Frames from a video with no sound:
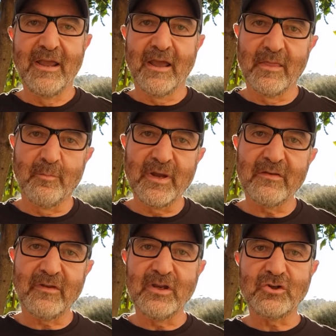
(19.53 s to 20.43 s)
and the
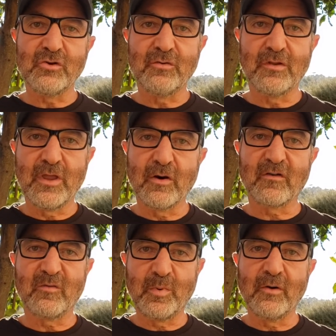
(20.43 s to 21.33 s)
biggest issue that they're
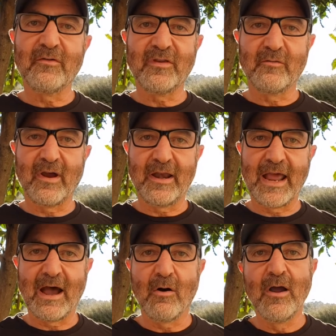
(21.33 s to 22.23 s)
experiencing right
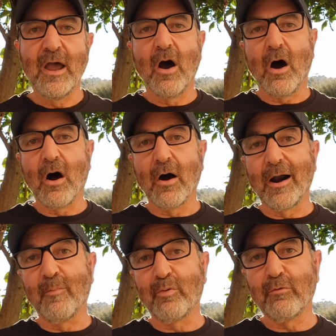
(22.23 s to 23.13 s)
now are
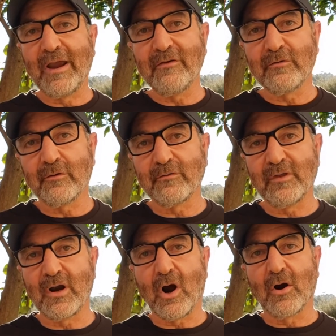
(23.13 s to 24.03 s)
appraisals
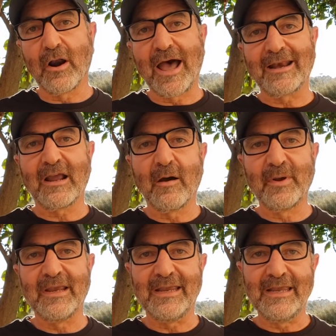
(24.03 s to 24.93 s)
that are not
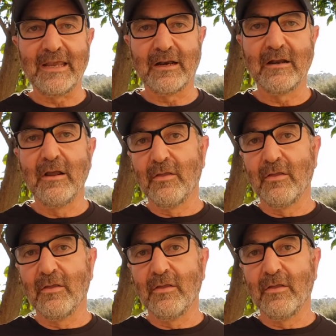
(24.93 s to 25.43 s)
coming in.